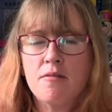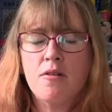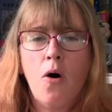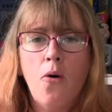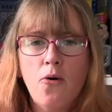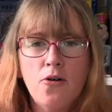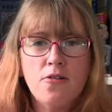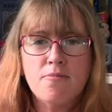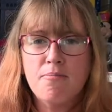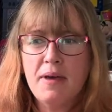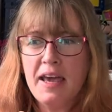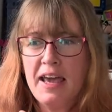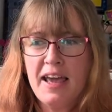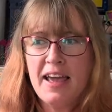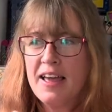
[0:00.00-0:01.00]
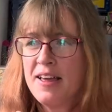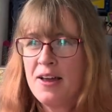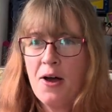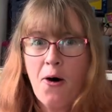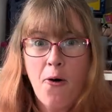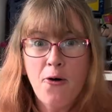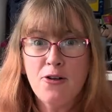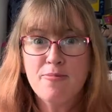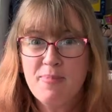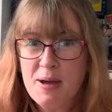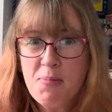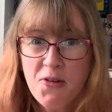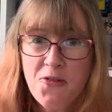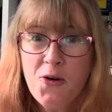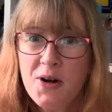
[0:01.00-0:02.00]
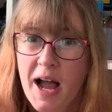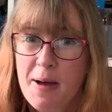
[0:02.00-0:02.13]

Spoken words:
old me before